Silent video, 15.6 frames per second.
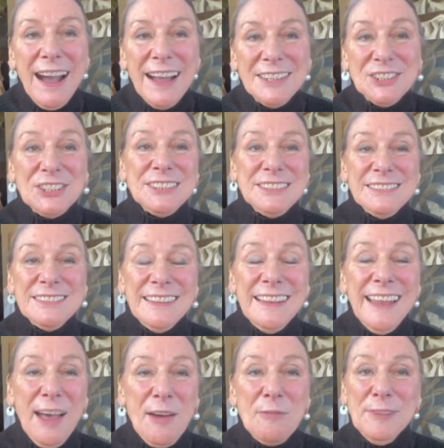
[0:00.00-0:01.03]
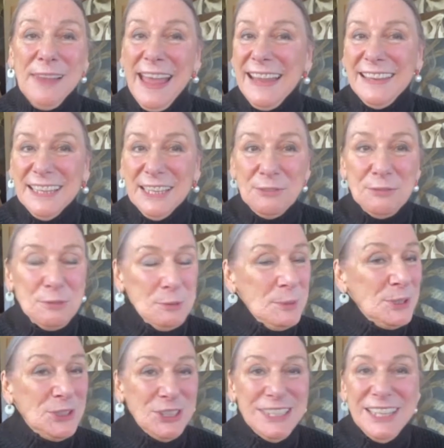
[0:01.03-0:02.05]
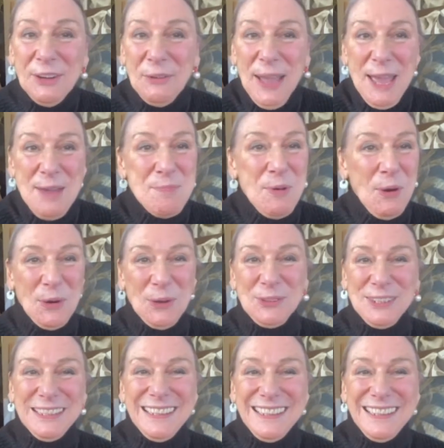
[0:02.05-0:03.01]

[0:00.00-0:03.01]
I just love landing in Fiumicino Airport.